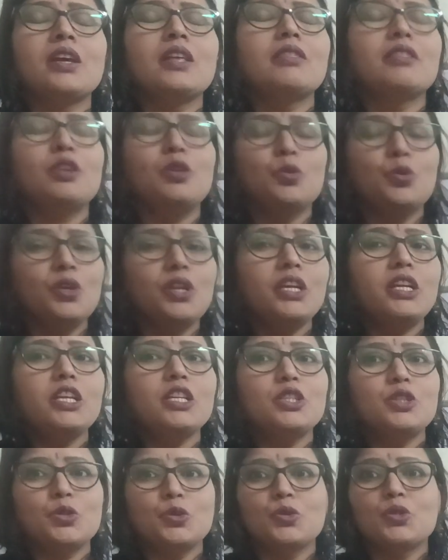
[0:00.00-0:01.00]
the unit
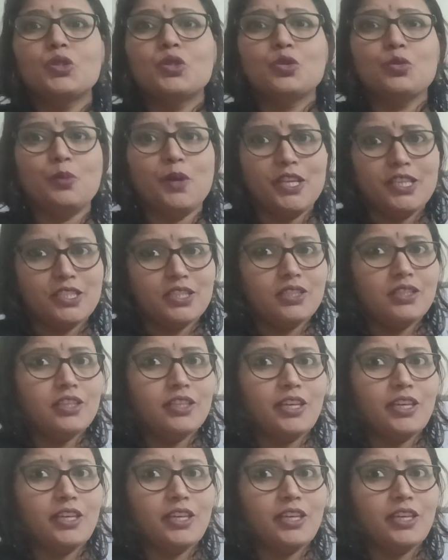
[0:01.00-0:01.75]
is used to measure the